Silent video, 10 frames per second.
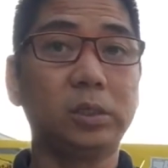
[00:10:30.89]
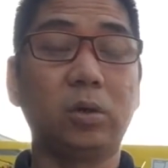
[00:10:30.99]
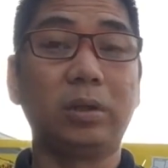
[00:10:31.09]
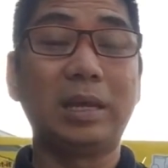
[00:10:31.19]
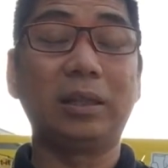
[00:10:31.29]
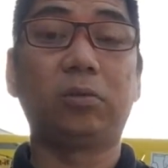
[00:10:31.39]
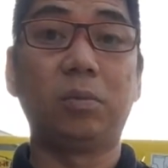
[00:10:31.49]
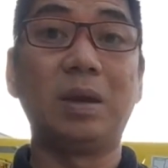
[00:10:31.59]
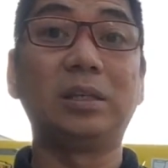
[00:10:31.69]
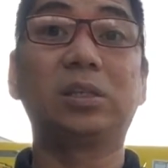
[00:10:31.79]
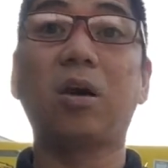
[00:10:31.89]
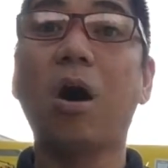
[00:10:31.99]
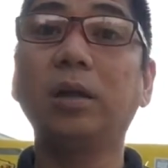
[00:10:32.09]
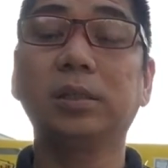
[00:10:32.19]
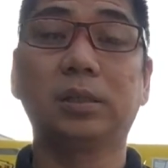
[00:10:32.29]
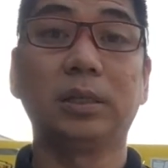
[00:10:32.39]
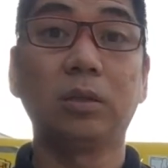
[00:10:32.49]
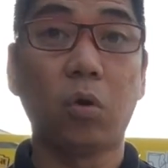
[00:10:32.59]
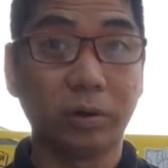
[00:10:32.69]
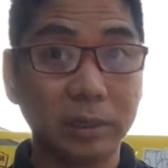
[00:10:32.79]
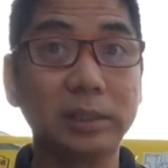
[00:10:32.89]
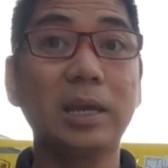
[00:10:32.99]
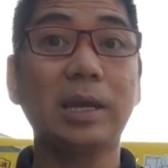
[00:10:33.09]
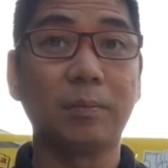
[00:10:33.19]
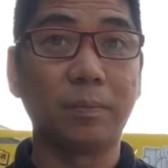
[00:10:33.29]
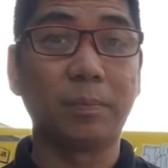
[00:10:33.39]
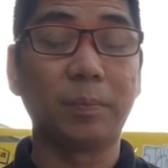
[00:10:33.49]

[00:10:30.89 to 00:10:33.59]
so that remains constant or the same.